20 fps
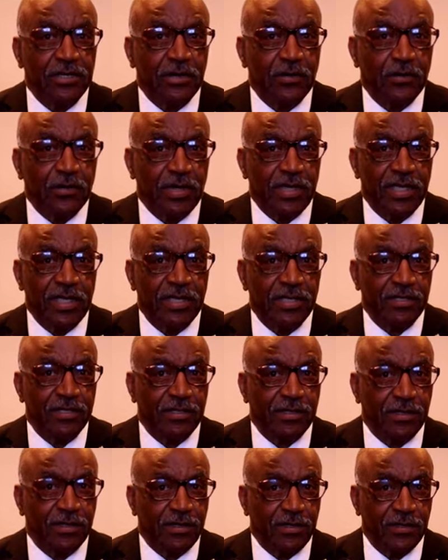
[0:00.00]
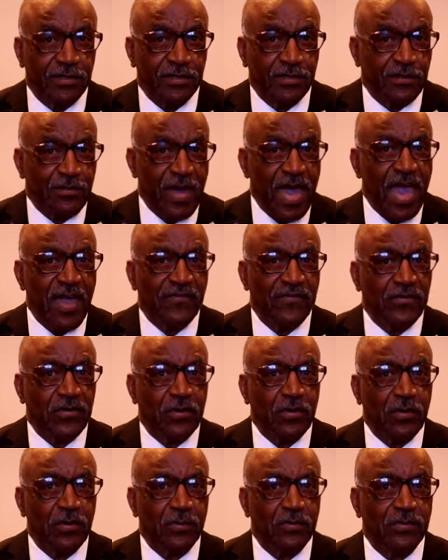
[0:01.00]
you know, clean uh, the
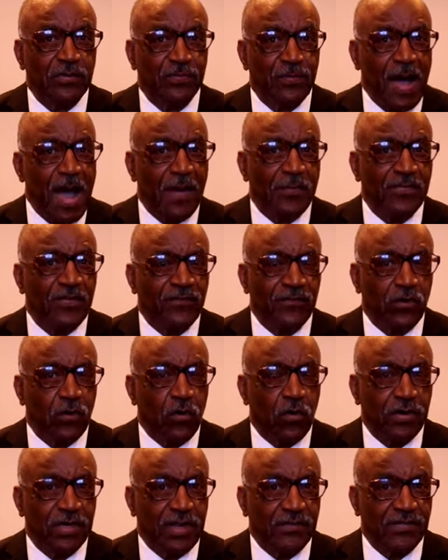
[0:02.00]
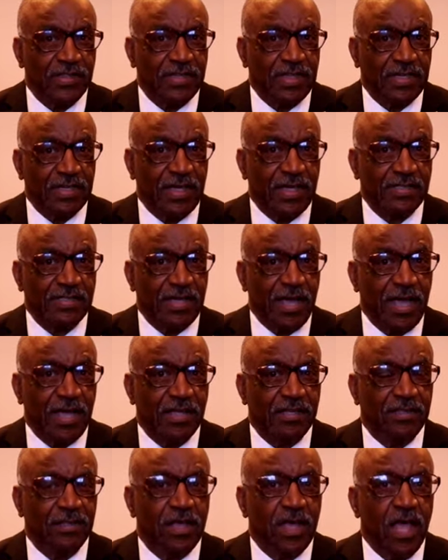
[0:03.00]
bathrooms, mop the floor, and everything like
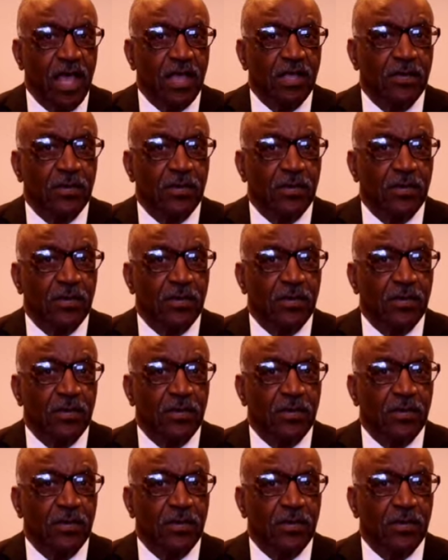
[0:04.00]
that.